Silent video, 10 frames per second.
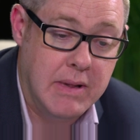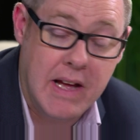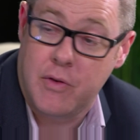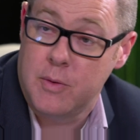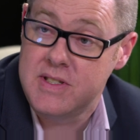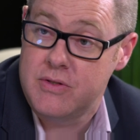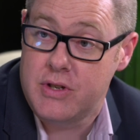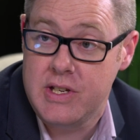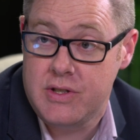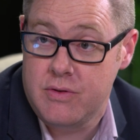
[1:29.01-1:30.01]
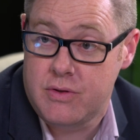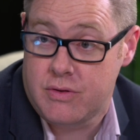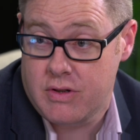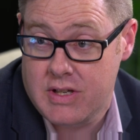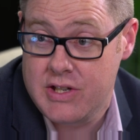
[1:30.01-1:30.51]
platform
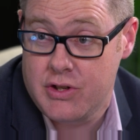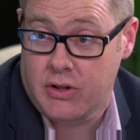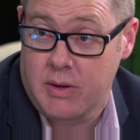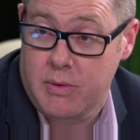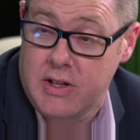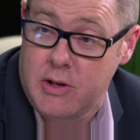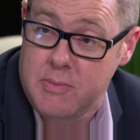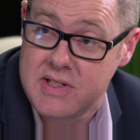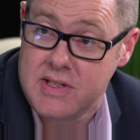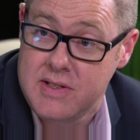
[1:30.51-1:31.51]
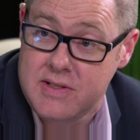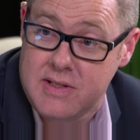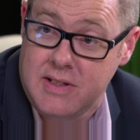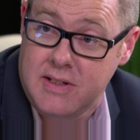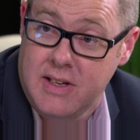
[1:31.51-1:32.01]
strategically within their
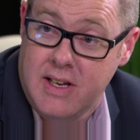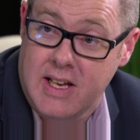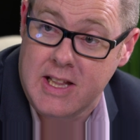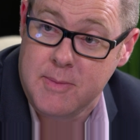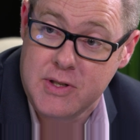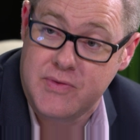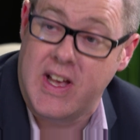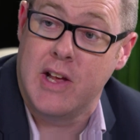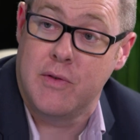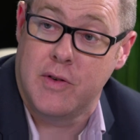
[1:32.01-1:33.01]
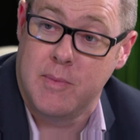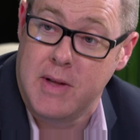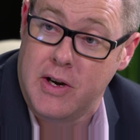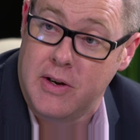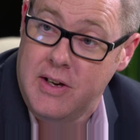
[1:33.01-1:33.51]
business and get the most value from
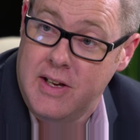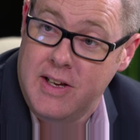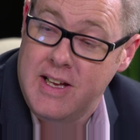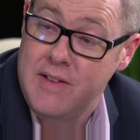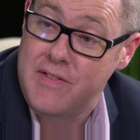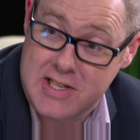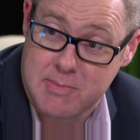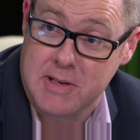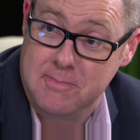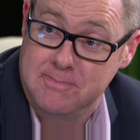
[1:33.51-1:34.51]
their investment.